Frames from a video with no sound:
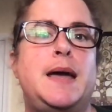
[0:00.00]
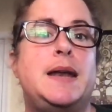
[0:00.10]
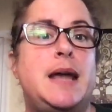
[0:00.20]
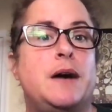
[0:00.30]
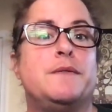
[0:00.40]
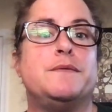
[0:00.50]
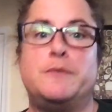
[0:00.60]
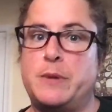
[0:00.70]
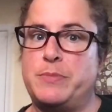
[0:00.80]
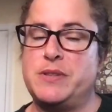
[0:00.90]
Now,
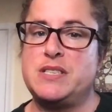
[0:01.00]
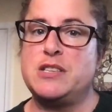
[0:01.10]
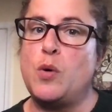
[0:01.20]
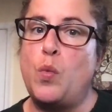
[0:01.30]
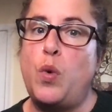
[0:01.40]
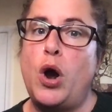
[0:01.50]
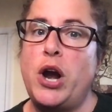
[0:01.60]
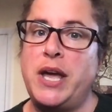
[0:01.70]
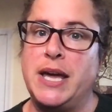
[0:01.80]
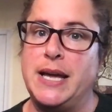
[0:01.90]
remember, this is a
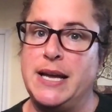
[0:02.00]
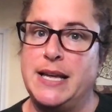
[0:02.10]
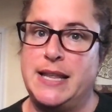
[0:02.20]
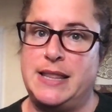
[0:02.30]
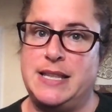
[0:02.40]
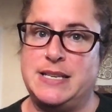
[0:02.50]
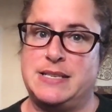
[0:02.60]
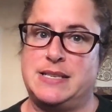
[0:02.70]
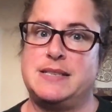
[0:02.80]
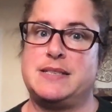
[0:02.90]
working
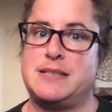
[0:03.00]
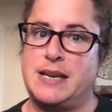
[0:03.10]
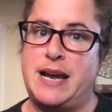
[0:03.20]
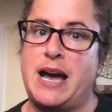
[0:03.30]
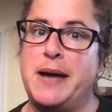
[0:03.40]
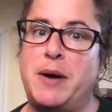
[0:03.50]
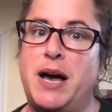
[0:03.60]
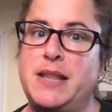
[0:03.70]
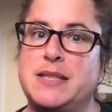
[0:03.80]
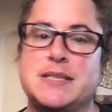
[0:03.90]
thesis, a
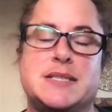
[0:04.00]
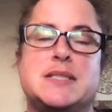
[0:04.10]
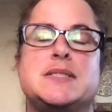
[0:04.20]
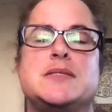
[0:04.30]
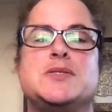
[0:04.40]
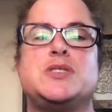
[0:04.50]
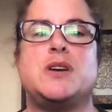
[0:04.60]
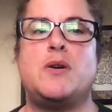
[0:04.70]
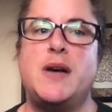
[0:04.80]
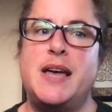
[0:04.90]
hypothesis, and
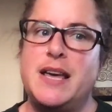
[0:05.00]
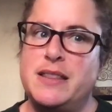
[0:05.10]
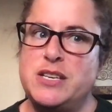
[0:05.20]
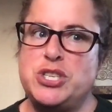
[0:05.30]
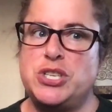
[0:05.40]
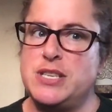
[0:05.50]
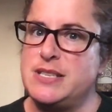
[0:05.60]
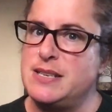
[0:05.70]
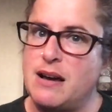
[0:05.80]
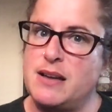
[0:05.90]
so this is
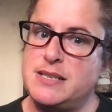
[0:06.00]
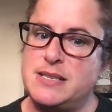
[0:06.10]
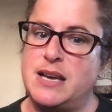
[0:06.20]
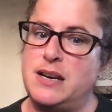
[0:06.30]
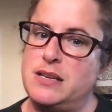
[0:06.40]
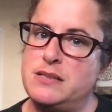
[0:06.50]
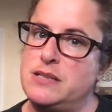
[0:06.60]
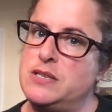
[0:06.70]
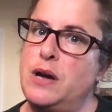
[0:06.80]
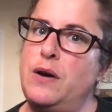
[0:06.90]
not set in
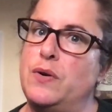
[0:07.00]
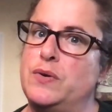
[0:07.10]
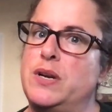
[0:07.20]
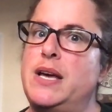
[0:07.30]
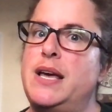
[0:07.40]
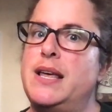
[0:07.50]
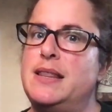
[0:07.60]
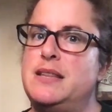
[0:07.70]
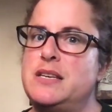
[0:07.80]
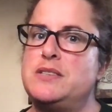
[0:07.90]
stone.
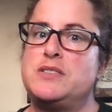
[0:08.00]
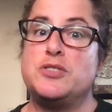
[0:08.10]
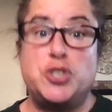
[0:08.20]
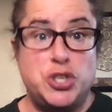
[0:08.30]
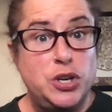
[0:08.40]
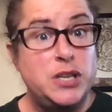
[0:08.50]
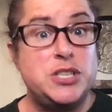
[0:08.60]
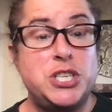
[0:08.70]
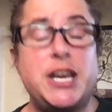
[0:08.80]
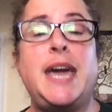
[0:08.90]
This should
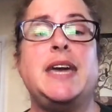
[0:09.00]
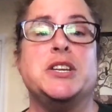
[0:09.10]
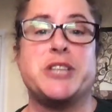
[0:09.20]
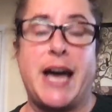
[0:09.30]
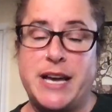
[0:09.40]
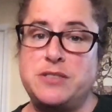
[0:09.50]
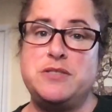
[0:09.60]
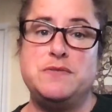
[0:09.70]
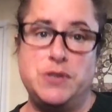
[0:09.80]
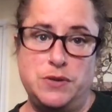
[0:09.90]
change as
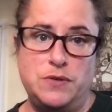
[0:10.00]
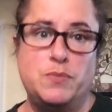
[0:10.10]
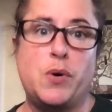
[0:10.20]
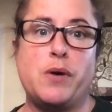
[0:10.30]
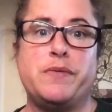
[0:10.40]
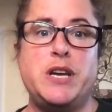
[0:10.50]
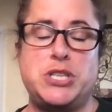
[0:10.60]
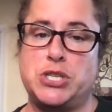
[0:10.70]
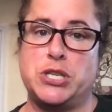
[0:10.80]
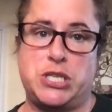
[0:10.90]
you do more
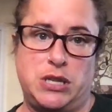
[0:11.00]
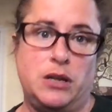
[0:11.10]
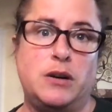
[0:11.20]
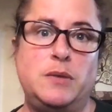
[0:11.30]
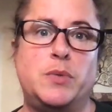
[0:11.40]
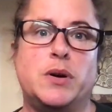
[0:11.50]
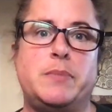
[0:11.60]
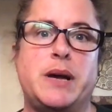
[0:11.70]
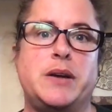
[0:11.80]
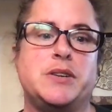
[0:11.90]
research and learn more
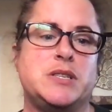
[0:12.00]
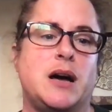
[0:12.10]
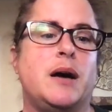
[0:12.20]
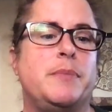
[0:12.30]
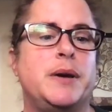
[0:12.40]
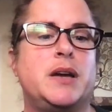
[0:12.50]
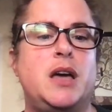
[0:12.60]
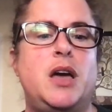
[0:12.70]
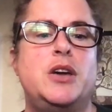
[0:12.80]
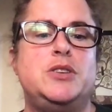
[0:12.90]
about your topic.
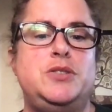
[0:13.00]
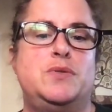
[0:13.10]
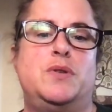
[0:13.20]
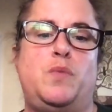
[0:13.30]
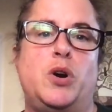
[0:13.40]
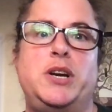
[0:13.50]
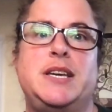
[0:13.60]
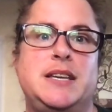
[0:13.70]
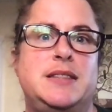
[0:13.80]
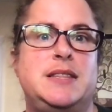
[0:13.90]
Your
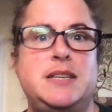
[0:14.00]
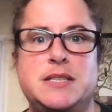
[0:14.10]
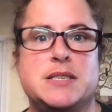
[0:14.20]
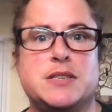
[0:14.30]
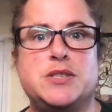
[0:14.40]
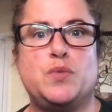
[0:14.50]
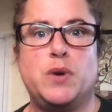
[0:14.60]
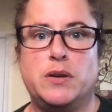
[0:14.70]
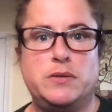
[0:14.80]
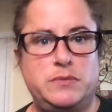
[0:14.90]
working thesis
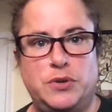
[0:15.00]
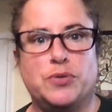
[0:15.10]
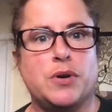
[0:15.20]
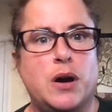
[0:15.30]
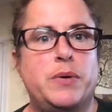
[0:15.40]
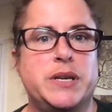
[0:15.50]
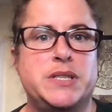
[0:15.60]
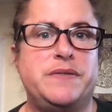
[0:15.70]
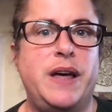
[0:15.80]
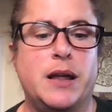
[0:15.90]
will grow and
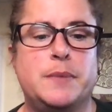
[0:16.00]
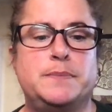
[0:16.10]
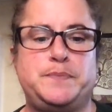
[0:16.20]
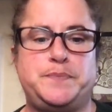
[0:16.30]
develop.